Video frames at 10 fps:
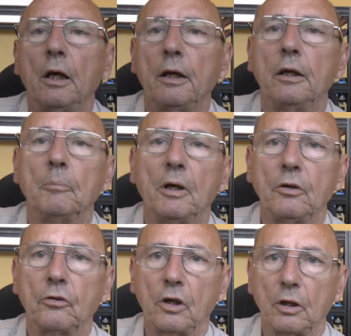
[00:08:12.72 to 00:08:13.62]
And then the
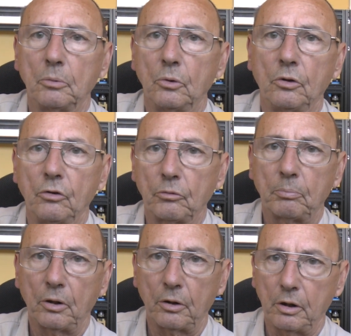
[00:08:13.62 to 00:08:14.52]
mains cable, you
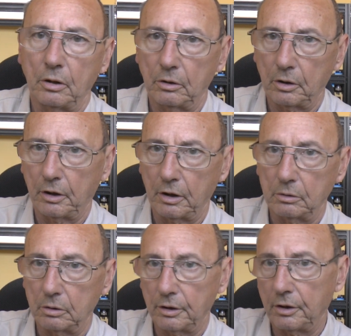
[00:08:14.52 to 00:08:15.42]
just plug it in like a
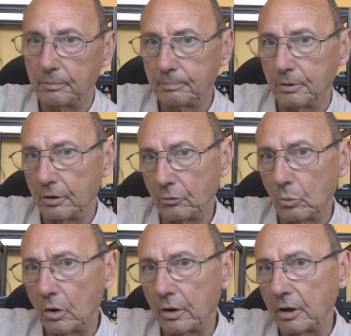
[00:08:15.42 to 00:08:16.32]
kettle lead, but it's
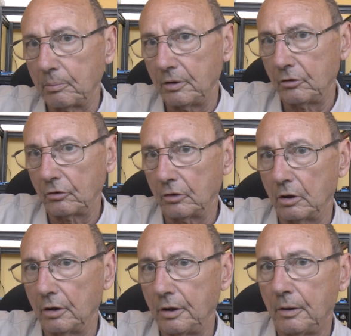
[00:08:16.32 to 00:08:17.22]
wired up
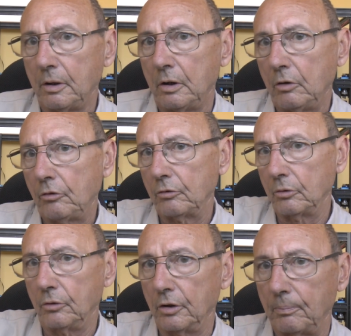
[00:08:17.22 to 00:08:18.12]
internally
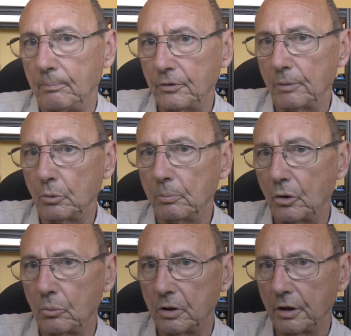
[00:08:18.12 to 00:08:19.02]
through the double
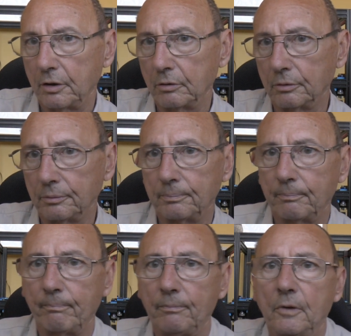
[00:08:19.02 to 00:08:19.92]
pole breaker and
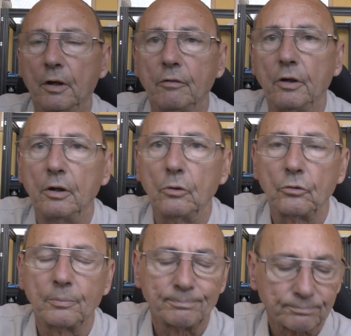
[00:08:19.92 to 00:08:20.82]
everything
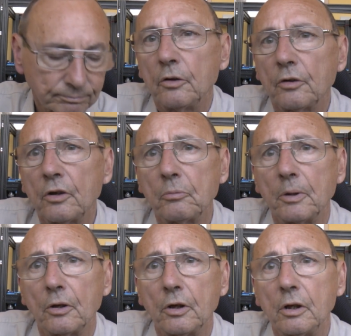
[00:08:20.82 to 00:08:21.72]
else. So that's
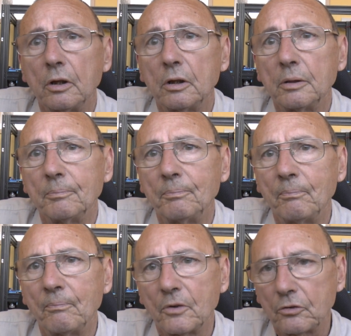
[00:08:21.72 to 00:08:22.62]
about it. Um,
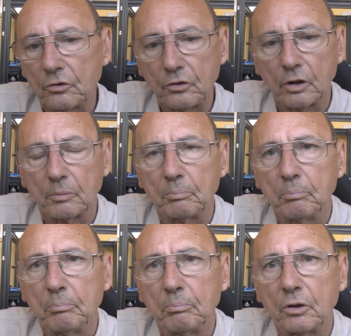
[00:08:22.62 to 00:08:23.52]
as I say,
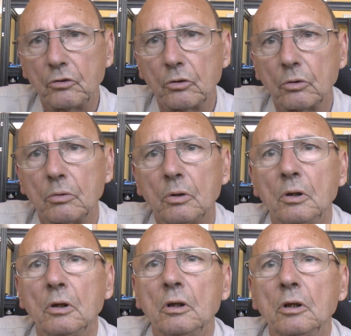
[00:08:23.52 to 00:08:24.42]
picture
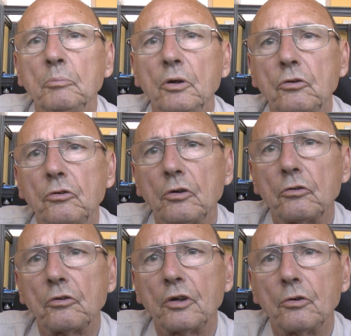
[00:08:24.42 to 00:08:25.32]
picture
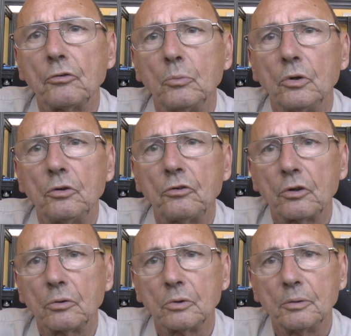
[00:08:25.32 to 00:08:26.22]
tells a thousand words.
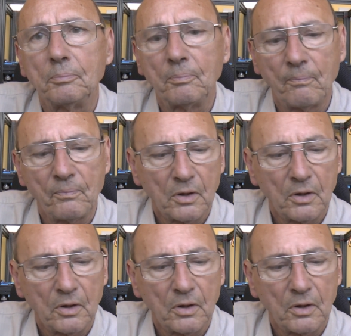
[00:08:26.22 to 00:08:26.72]
So um,